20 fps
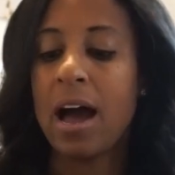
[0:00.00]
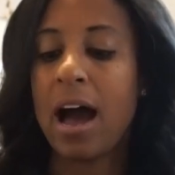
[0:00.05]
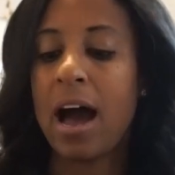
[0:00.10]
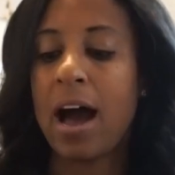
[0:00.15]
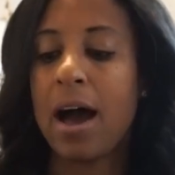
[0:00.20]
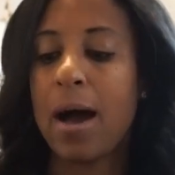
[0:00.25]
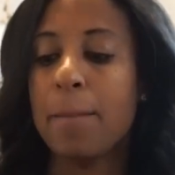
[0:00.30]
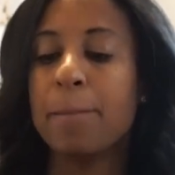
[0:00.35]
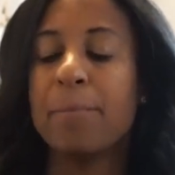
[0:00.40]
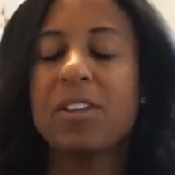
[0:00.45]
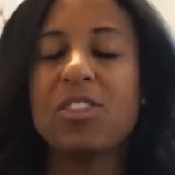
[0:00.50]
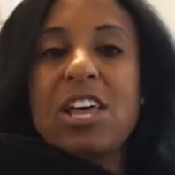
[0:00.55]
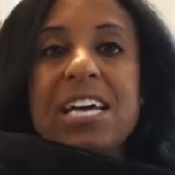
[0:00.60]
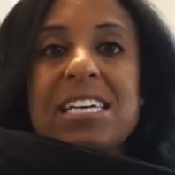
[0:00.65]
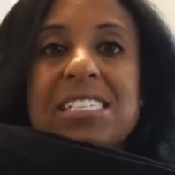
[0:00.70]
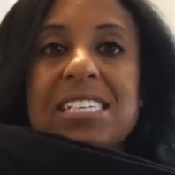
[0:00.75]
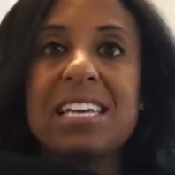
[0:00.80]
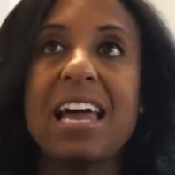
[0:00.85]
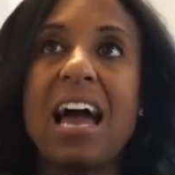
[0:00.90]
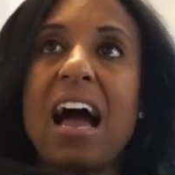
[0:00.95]
but
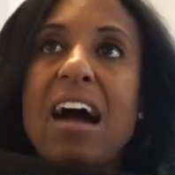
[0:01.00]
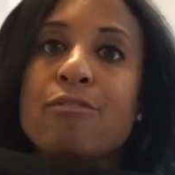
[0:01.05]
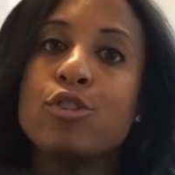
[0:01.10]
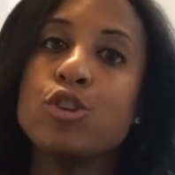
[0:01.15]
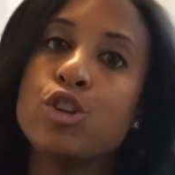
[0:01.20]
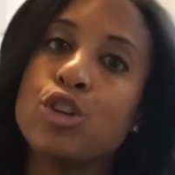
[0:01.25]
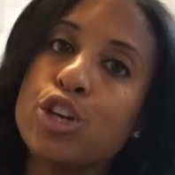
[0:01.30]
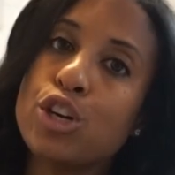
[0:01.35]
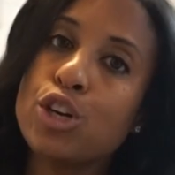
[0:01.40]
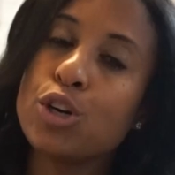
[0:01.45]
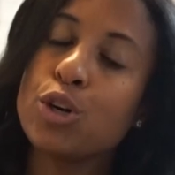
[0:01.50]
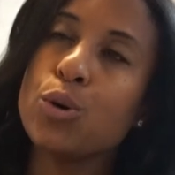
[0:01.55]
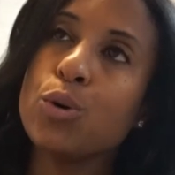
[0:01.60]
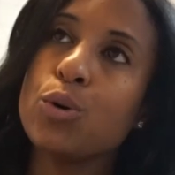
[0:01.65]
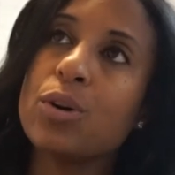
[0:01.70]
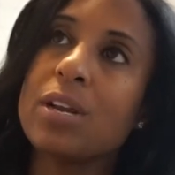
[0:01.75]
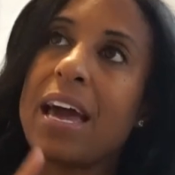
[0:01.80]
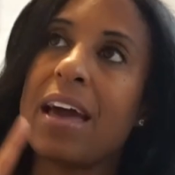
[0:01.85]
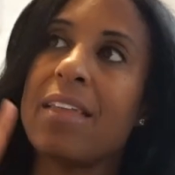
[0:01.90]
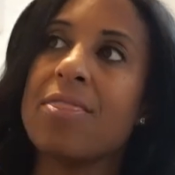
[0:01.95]
they did have
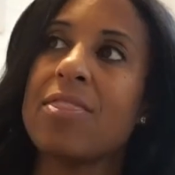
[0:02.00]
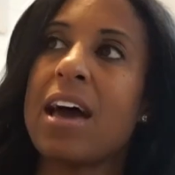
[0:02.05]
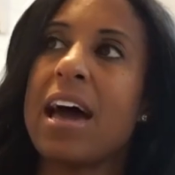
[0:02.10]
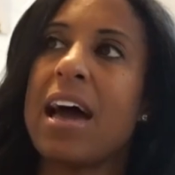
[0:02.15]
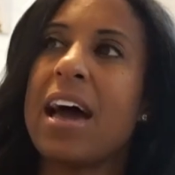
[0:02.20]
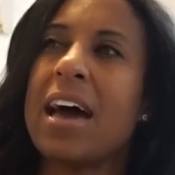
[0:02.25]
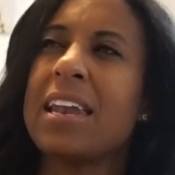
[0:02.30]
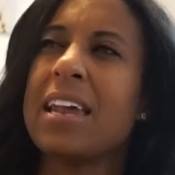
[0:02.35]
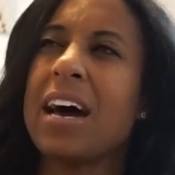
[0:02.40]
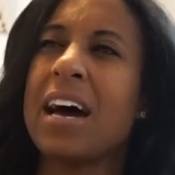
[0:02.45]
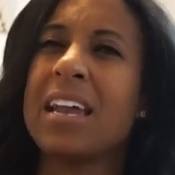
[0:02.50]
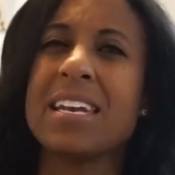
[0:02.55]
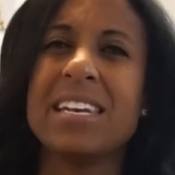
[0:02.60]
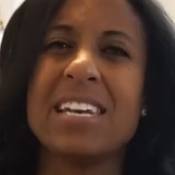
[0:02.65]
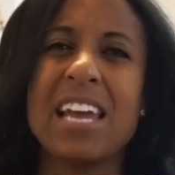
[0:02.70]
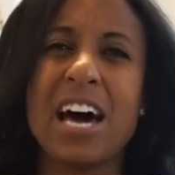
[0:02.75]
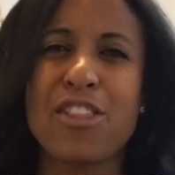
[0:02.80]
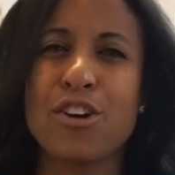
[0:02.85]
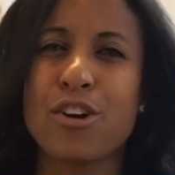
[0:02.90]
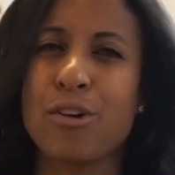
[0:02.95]
nude and then
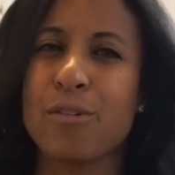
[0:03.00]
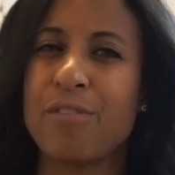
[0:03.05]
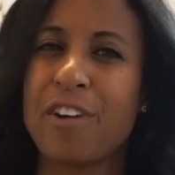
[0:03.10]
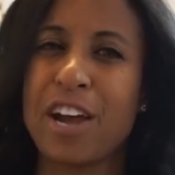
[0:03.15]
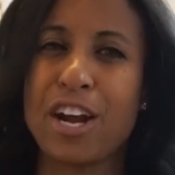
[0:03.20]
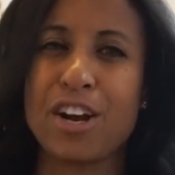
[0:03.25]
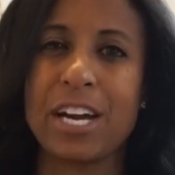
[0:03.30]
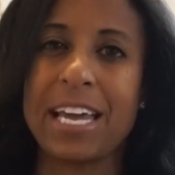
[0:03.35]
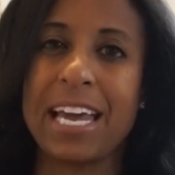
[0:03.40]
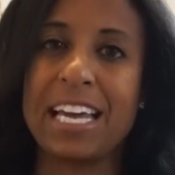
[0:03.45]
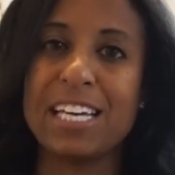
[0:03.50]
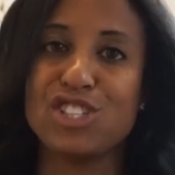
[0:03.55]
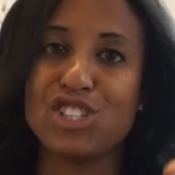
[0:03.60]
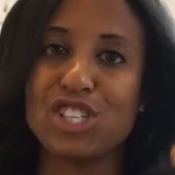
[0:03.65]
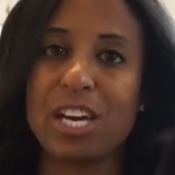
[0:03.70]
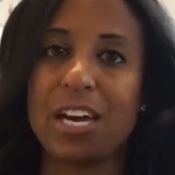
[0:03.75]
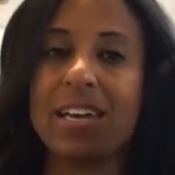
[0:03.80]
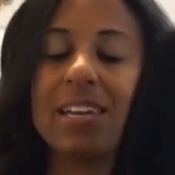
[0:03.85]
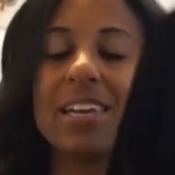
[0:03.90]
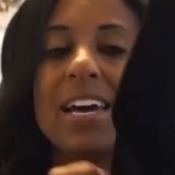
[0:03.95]
another
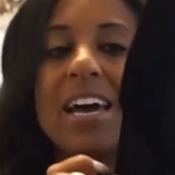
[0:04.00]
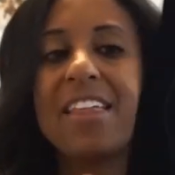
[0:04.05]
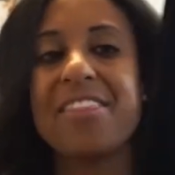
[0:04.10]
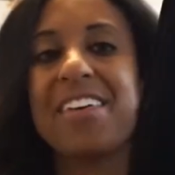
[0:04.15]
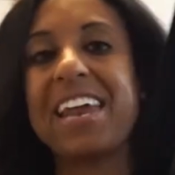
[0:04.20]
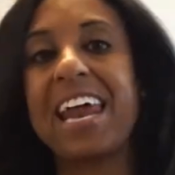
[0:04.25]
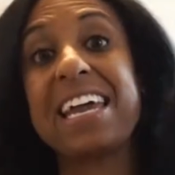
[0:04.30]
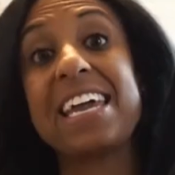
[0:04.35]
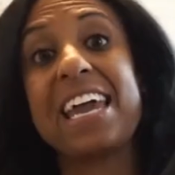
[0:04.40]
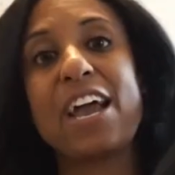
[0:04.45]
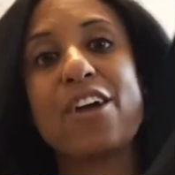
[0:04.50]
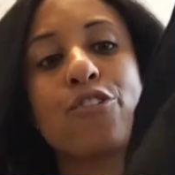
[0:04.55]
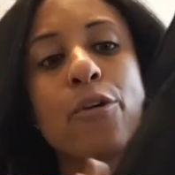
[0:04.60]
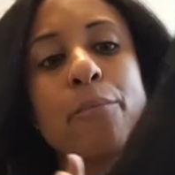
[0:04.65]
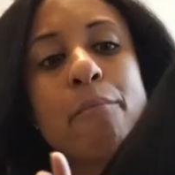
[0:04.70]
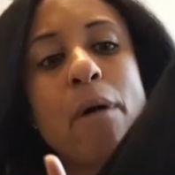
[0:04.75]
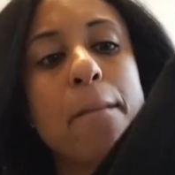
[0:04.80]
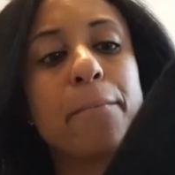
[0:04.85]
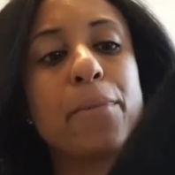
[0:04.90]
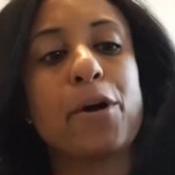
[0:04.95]
variation that I can't
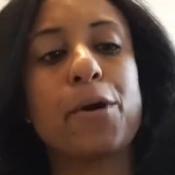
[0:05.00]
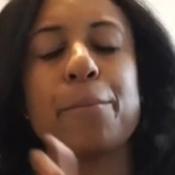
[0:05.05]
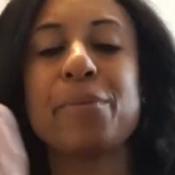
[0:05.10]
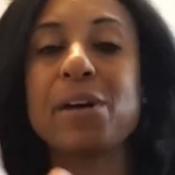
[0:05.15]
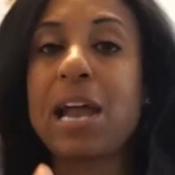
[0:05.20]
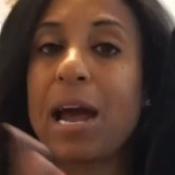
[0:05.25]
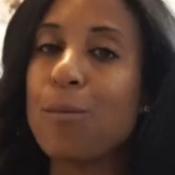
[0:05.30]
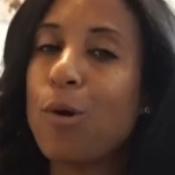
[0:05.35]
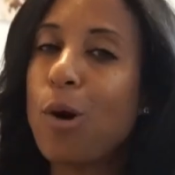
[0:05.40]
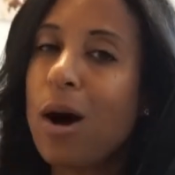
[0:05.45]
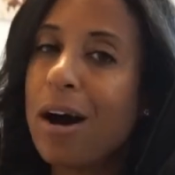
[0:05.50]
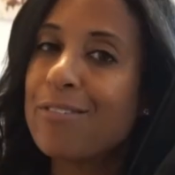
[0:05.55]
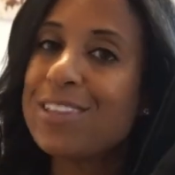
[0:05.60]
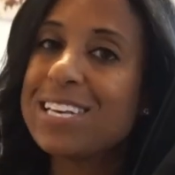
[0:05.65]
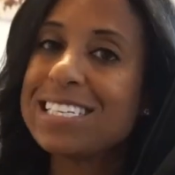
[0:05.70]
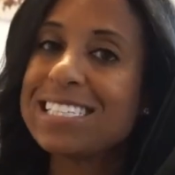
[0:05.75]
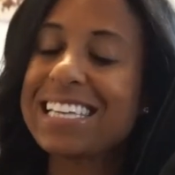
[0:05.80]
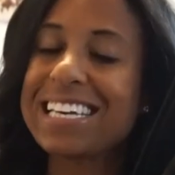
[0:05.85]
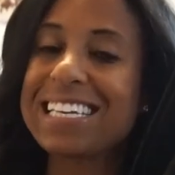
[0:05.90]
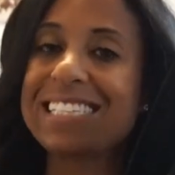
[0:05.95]
remember, but I will have
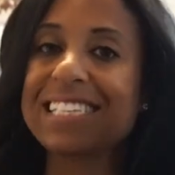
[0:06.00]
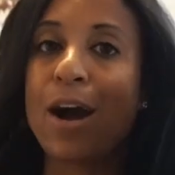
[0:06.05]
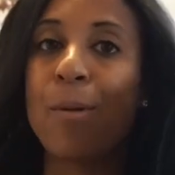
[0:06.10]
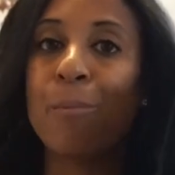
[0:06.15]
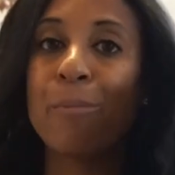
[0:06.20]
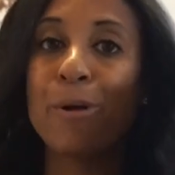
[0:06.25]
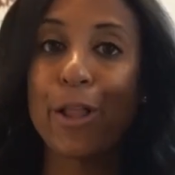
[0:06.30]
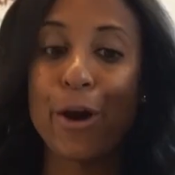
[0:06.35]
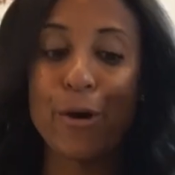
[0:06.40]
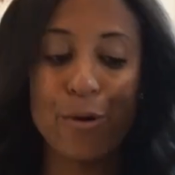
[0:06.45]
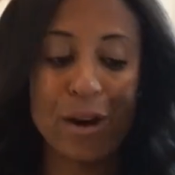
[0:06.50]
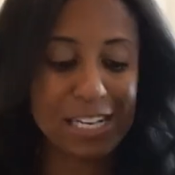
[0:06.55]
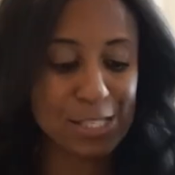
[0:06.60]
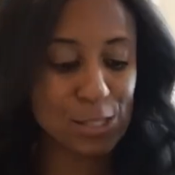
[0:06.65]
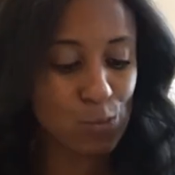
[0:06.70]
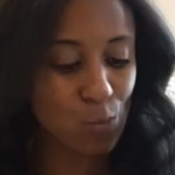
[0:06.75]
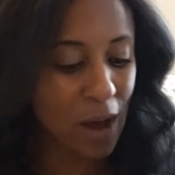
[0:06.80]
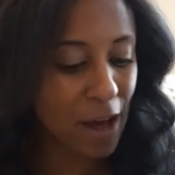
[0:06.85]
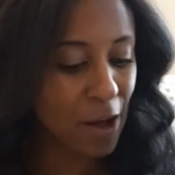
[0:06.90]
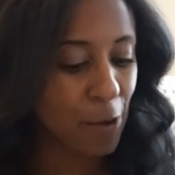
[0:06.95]
these linked down below
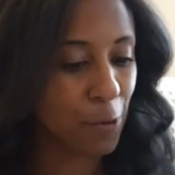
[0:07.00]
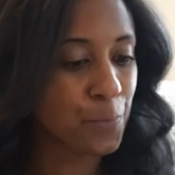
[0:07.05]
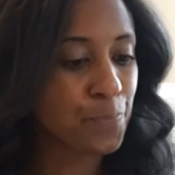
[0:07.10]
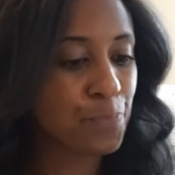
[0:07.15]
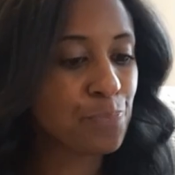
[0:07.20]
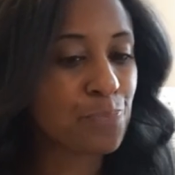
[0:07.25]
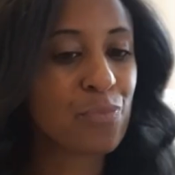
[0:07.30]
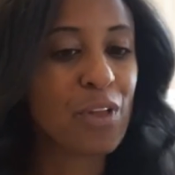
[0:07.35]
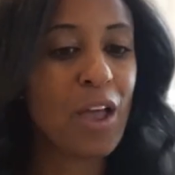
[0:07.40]
as well.